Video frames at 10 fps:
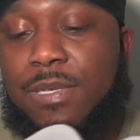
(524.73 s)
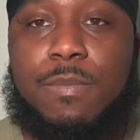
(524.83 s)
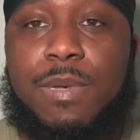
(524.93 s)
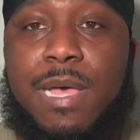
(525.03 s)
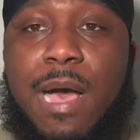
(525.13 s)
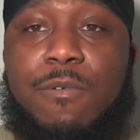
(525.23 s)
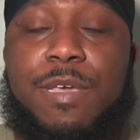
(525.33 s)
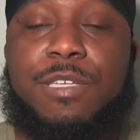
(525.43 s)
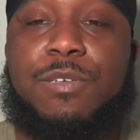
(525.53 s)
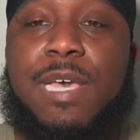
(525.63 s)
But I will
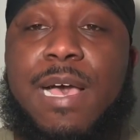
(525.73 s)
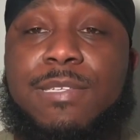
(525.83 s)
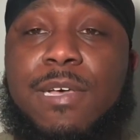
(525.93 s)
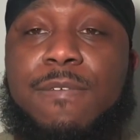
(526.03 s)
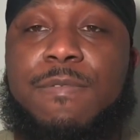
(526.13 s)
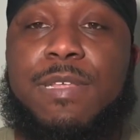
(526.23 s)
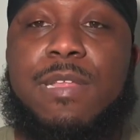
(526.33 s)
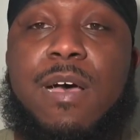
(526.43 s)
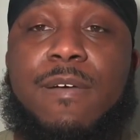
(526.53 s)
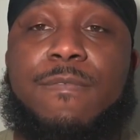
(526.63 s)
end you guys off with an
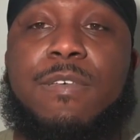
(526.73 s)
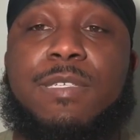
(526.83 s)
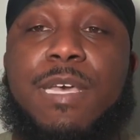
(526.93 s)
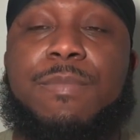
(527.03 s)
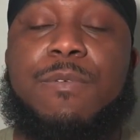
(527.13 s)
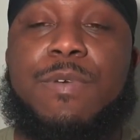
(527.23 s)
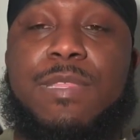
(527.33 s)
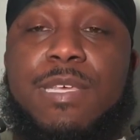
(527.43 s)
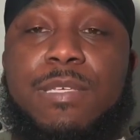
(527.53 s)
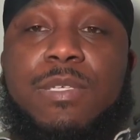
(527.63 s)
on-foot segment with
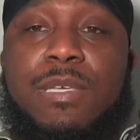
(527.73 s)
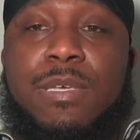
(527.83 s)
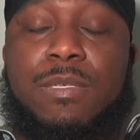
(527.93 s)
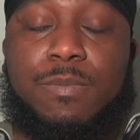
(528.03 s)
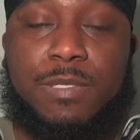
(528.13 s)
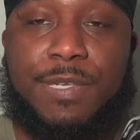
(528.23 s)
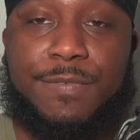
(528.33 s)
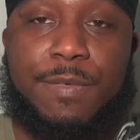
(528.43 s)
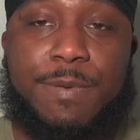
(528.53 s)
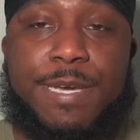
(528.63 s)
this
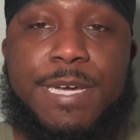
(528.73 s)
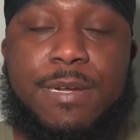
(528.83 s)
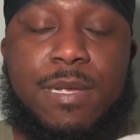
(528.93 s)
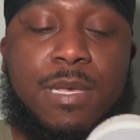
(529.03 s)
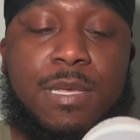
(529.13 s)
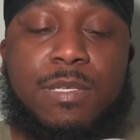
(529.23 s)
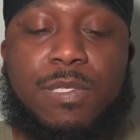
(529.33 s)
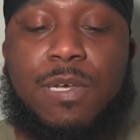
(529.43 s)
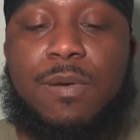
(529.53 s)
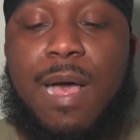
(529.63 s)
specific pair.
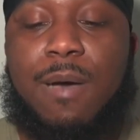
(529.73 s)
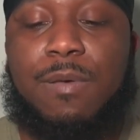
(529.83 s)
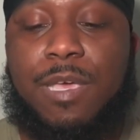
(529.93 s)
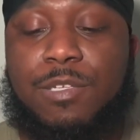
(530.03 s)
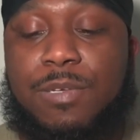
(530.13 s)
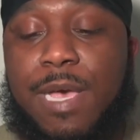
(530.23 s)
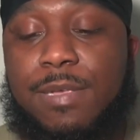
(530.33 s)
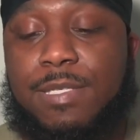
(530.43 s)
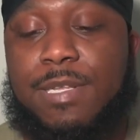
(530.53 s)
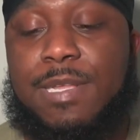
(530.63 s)
So I will catch you
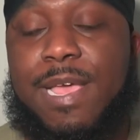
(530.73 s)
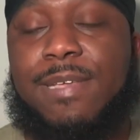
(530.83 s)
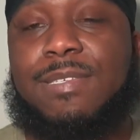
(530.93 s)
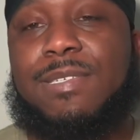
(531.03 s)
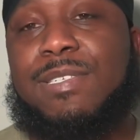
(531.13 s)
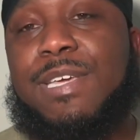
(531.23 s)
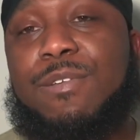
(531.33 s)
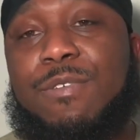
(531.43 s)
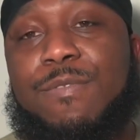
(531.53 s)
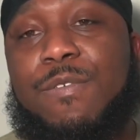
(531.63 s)
guys in the next sneaker
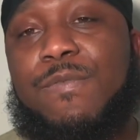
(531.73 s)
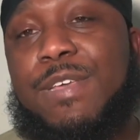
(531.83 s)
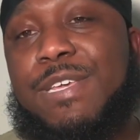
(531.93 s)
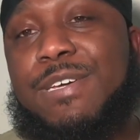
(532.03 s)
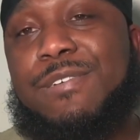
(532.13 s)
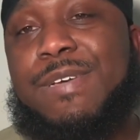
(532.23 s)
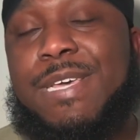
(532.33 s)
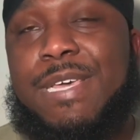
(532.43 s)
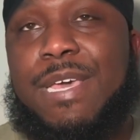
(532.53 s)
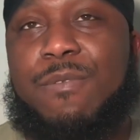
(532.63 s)
review video.
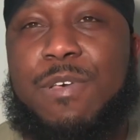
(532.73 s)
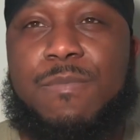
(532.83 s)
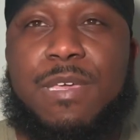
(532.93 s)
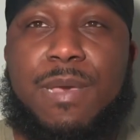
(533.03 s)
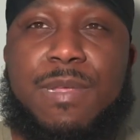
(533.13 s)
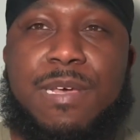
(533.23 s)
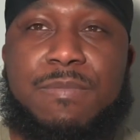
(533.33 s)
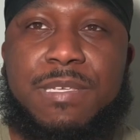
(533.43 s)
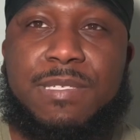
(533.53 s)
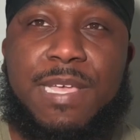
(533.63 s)
It will be coming up
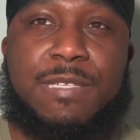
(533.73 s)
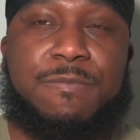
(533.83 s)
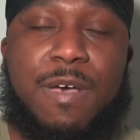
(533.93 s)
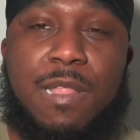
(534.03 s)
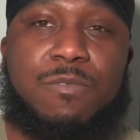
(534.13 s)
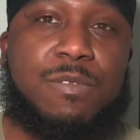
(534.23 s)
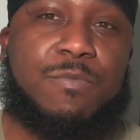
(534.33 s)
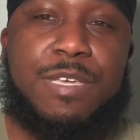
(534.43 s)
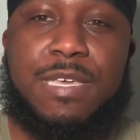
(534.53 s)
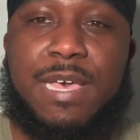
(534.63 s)
this next following
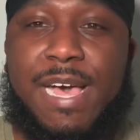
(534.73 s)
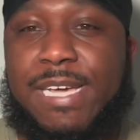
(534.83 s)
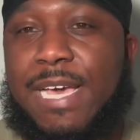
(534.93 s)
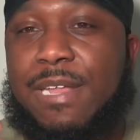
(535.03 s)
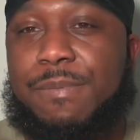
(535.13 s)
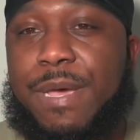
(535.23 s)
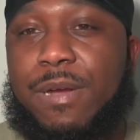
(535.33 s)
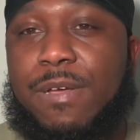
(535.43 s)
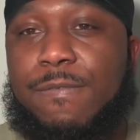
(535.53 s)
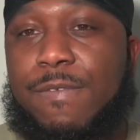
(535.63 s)
week. I got a pair
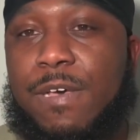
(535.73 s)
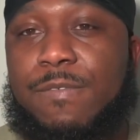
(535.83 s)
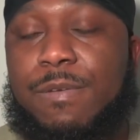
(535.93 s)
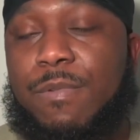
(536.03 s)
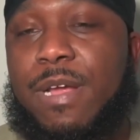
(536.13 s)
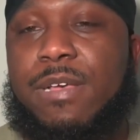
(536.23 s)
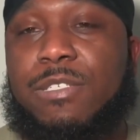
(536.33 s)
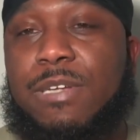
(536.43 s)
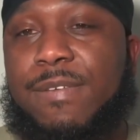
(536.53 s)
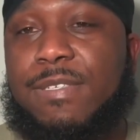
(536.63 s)
of Velvet Brown
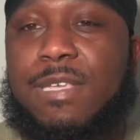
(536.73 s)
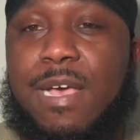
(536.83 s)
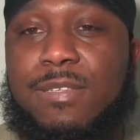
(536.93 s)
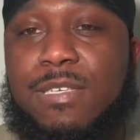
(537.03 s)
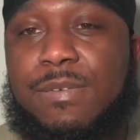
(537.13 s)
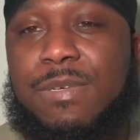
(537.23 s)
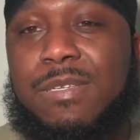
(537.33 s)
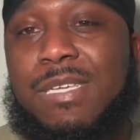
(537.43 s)
Travis Scott's coming.